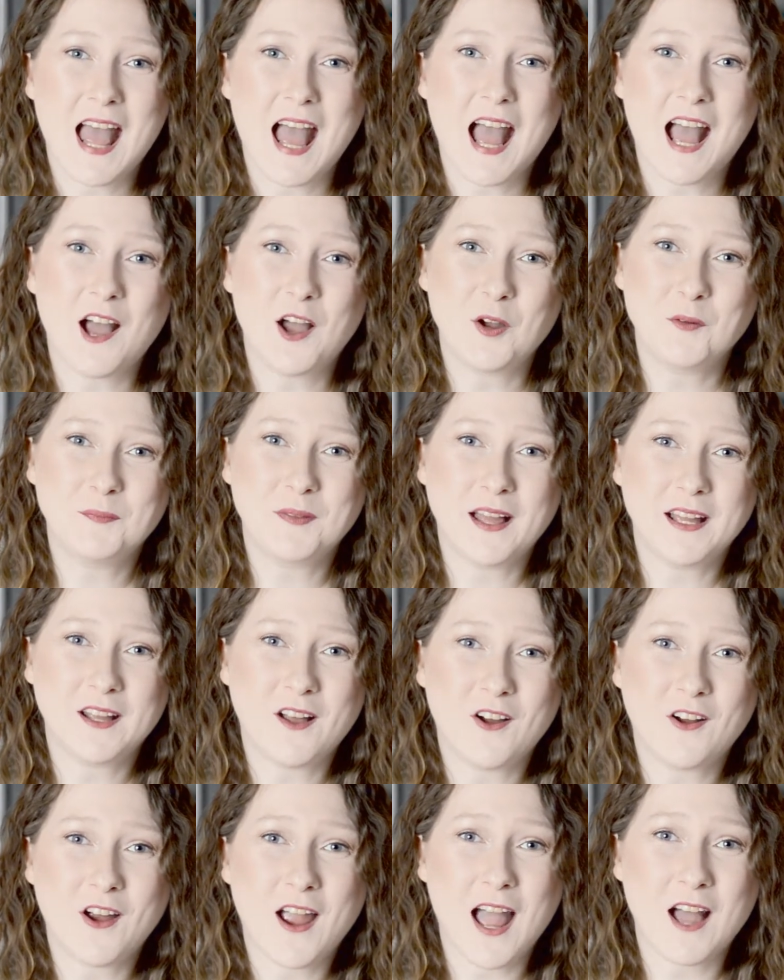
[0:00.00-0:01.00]
I hope that
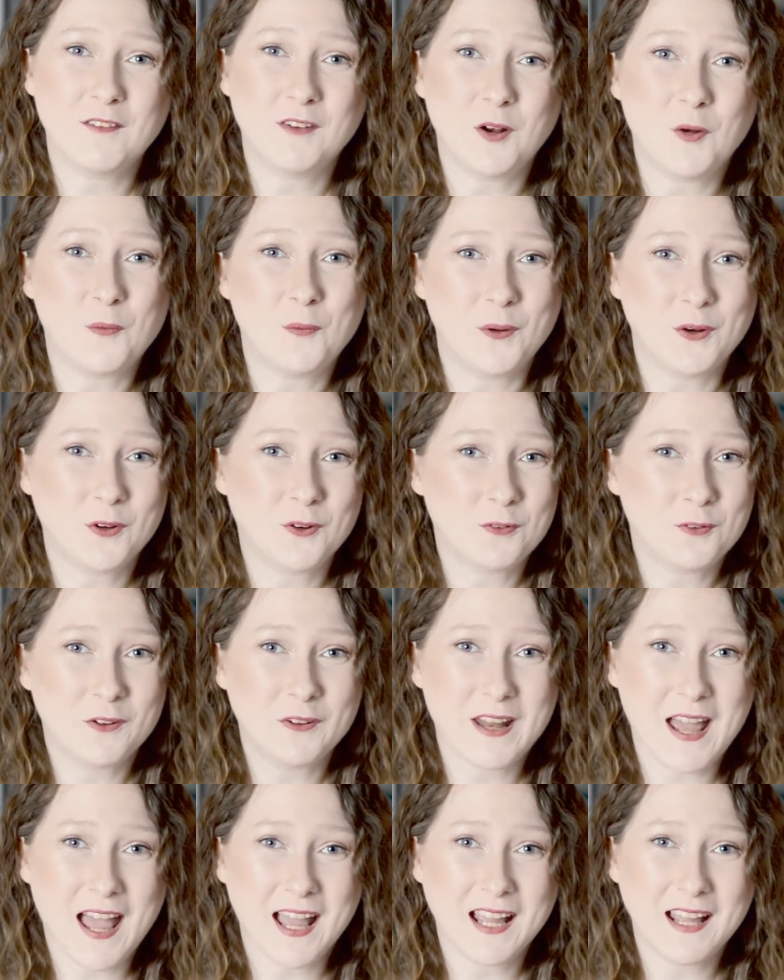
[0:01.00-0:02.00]
y'all are having a
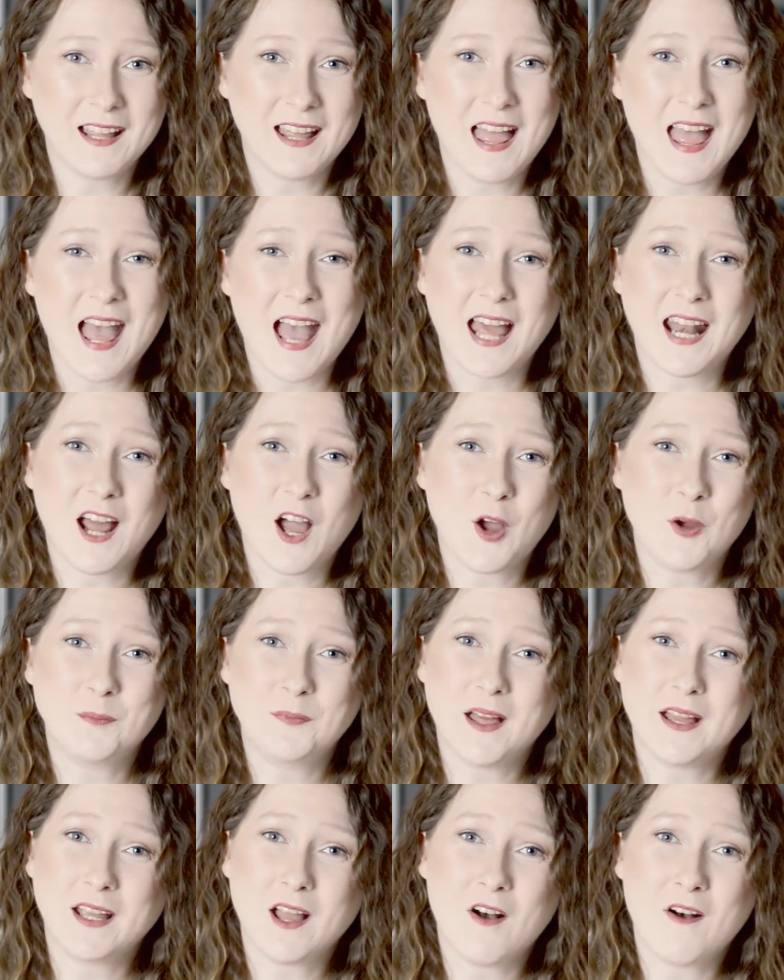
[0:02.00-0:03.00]
wonderful day, and I hope
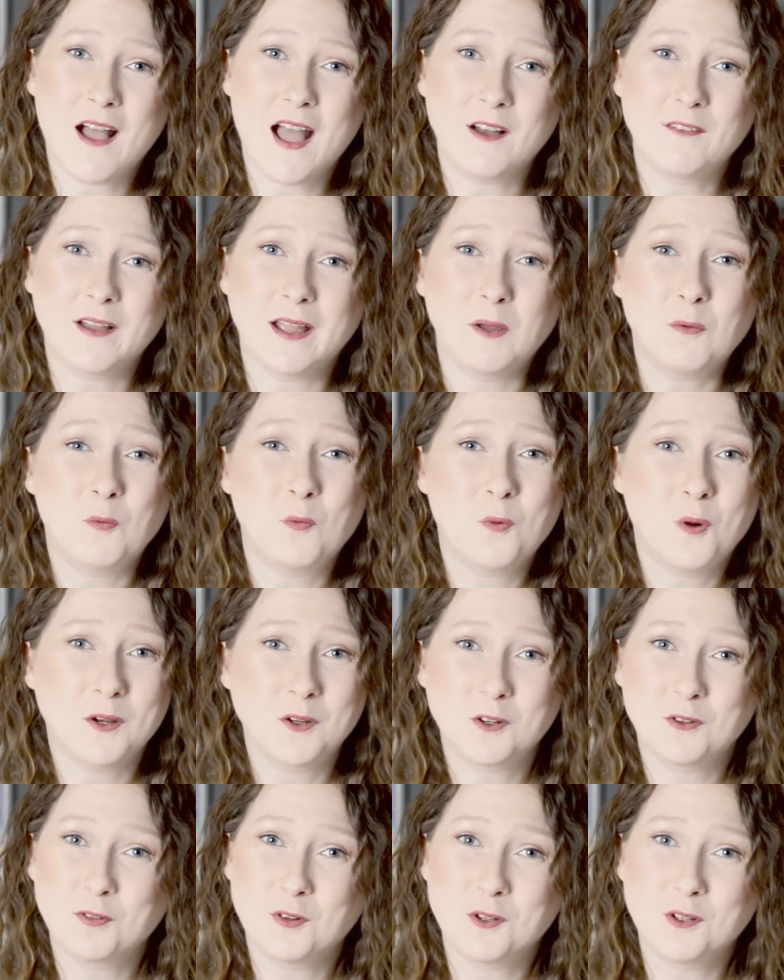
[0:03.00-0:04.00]
that y'all have a
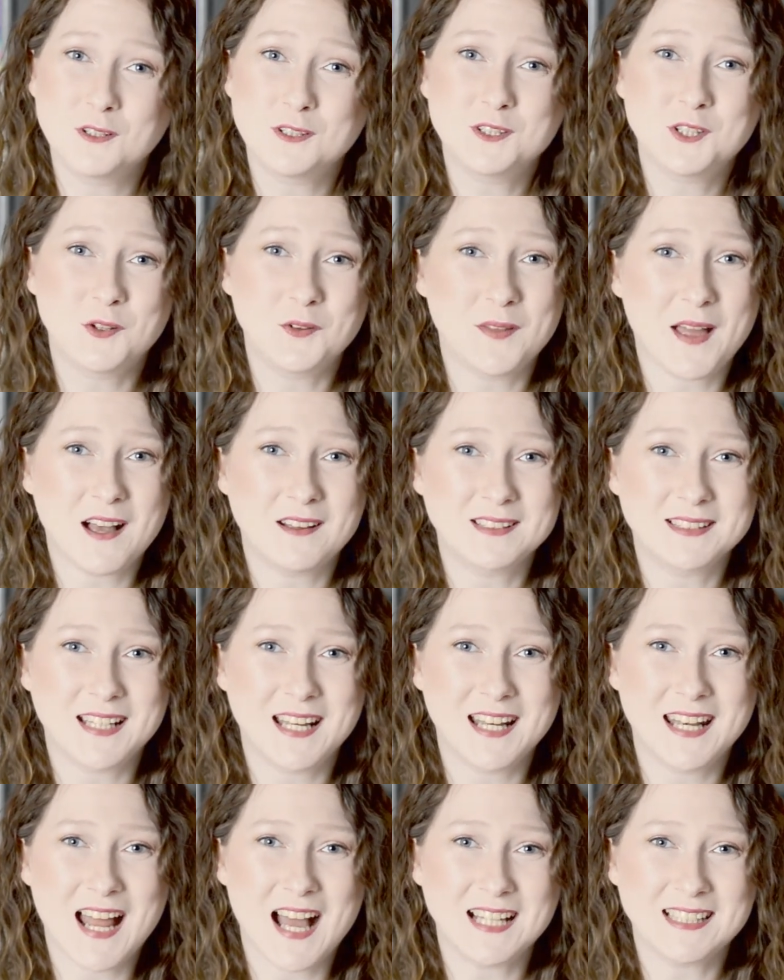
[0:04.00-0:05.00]
wonderful
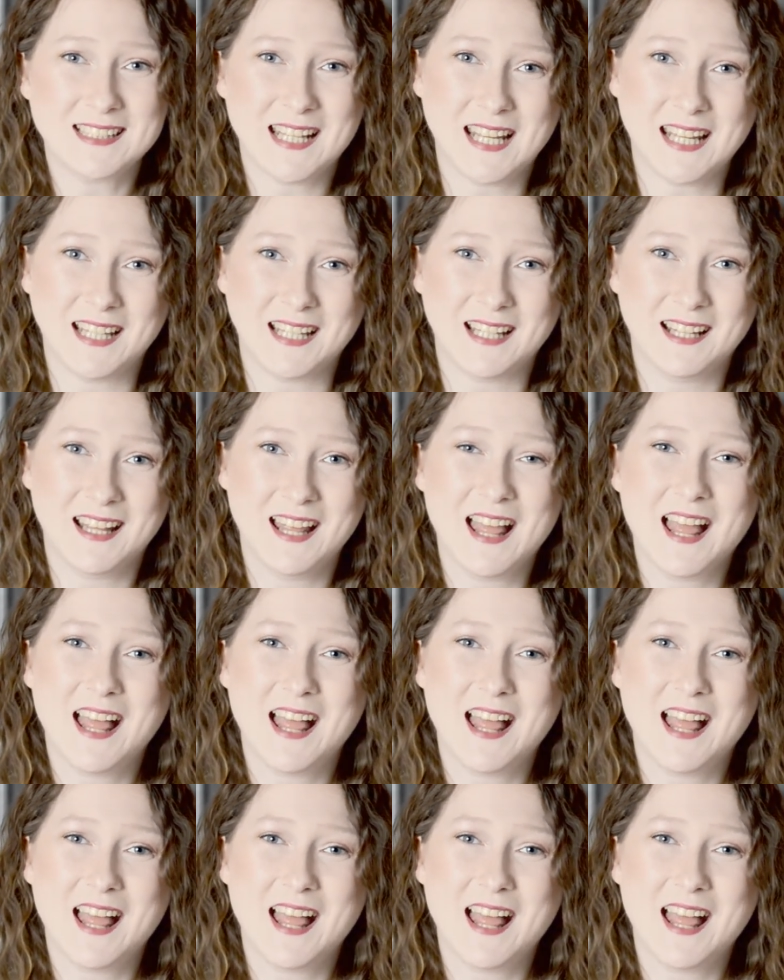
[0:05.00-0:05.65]
2019.